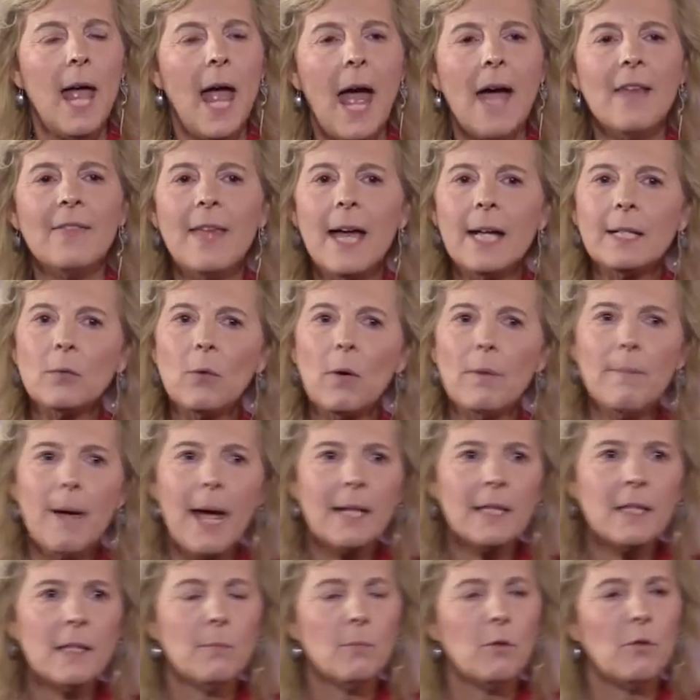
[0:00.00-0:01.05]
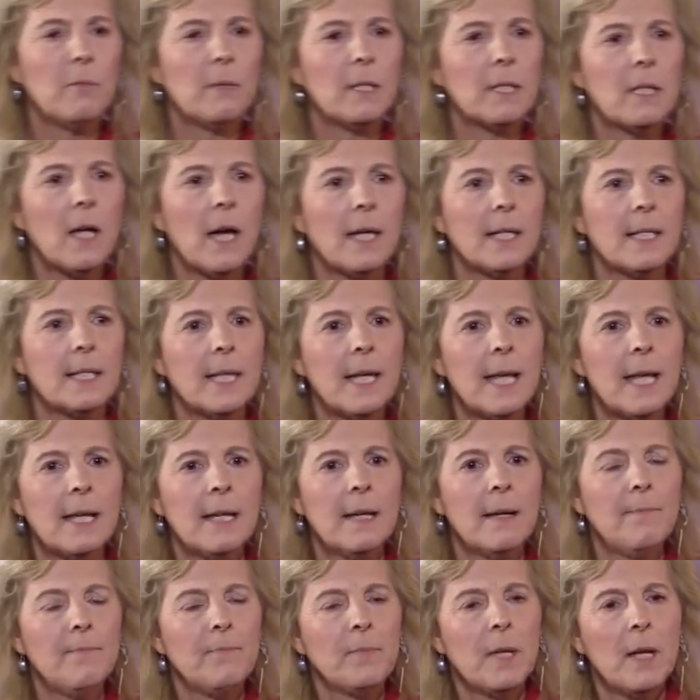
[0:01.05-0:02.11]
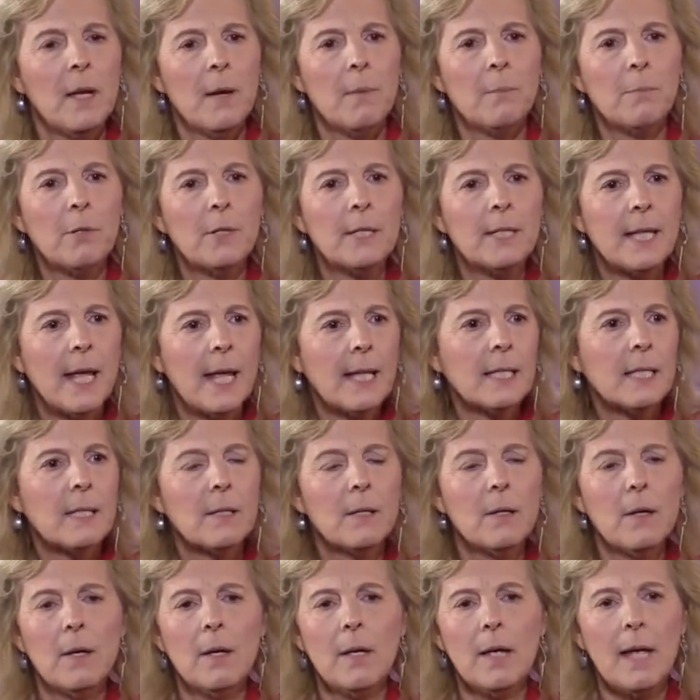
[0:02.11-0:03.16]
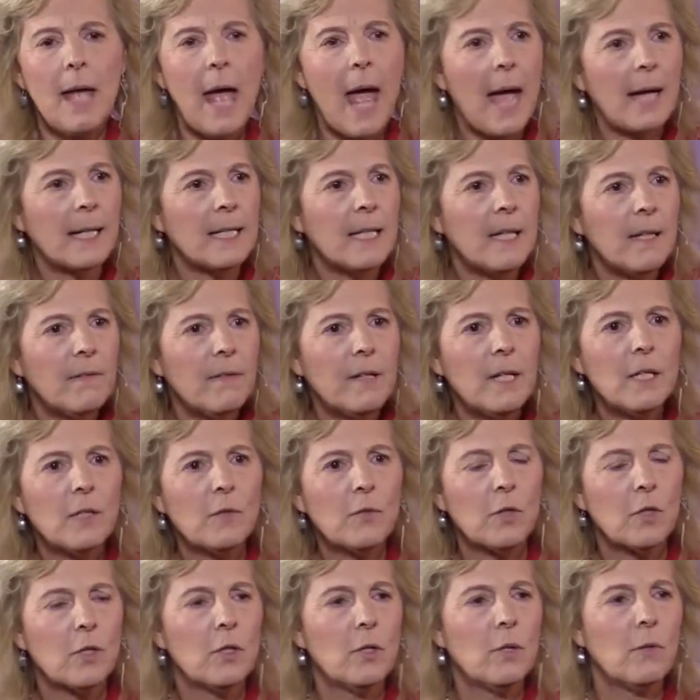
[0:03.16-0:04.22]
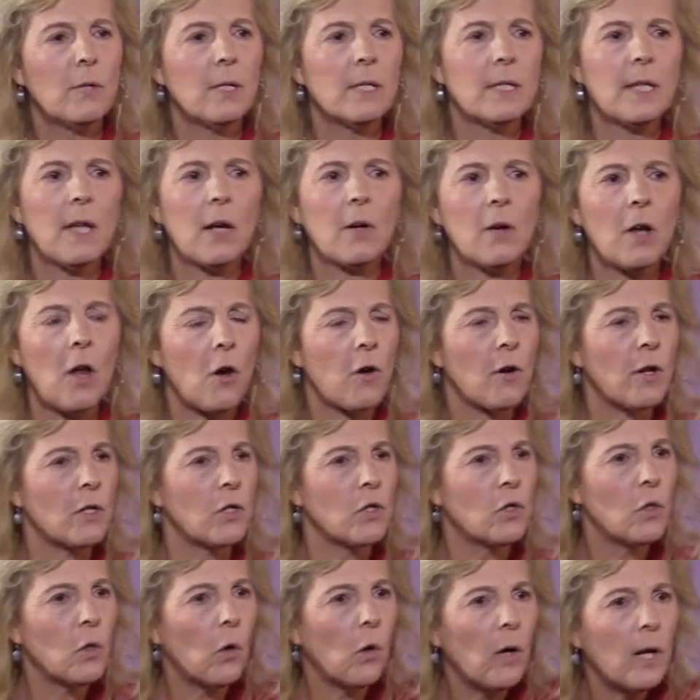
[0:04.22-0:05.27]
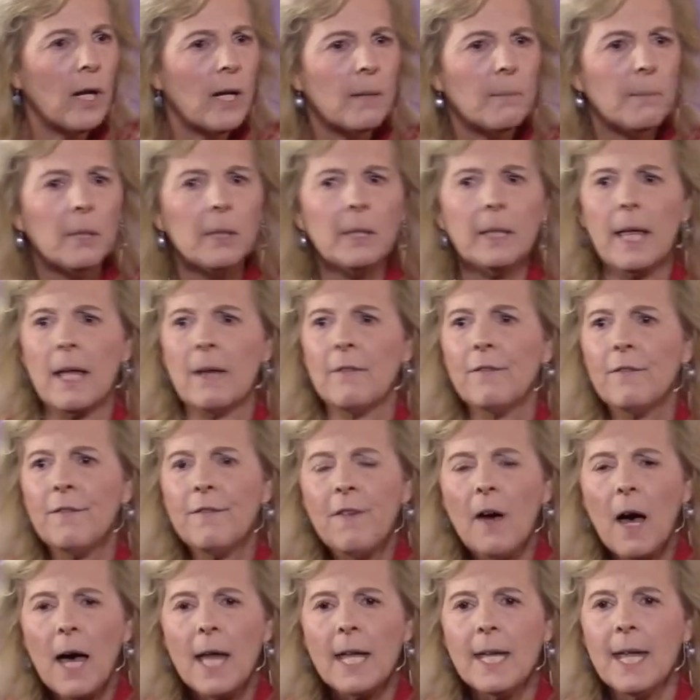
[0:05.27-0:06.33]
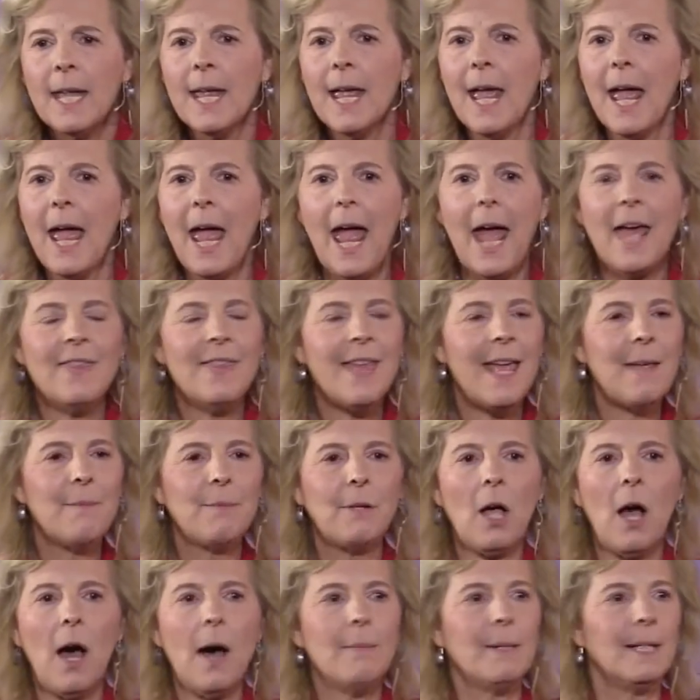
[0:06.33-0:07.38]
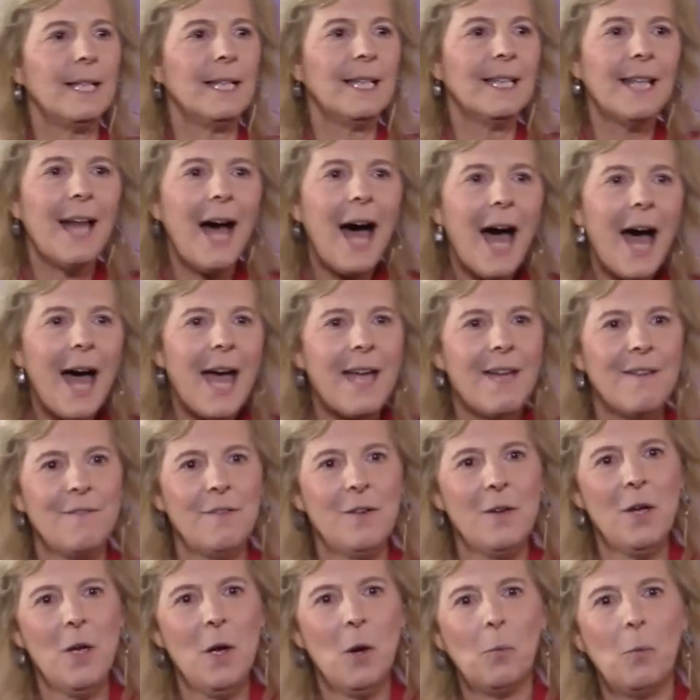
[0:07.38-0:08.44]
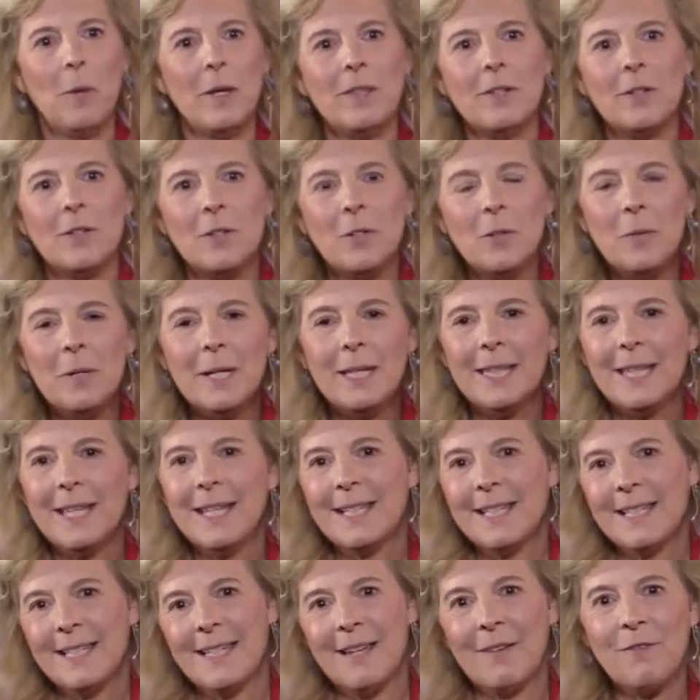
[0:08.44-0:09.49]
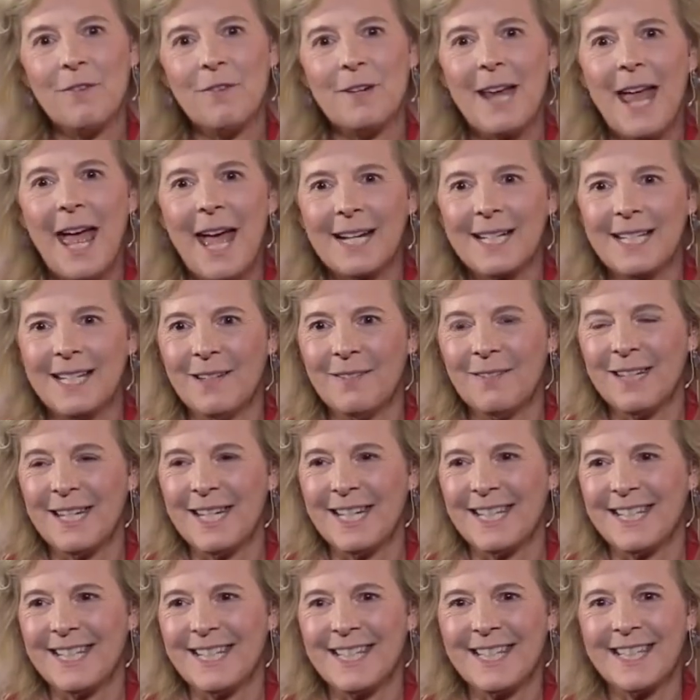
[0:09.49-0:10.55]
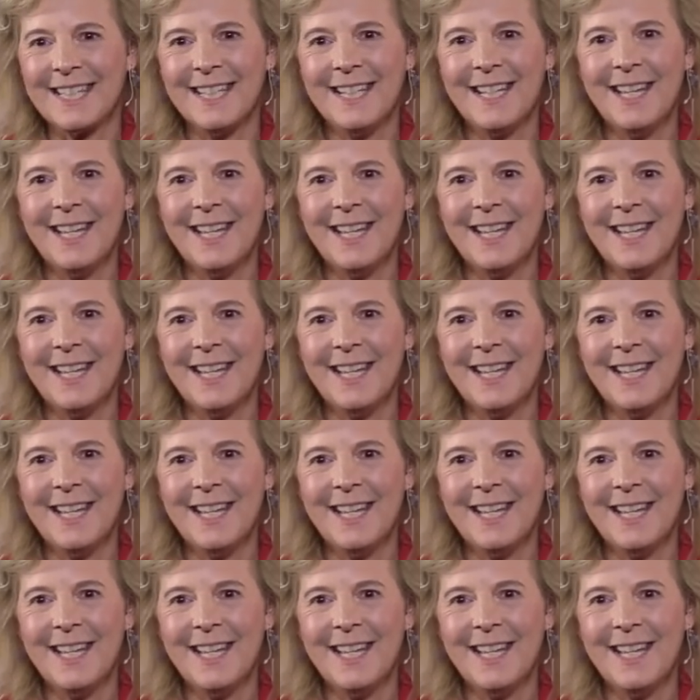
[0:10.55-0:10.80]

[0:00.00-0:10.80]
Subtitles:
And that's what Math and Movement does. It presents activities for students that are enjoyable and fun, and they come alive when they're doing these different activities.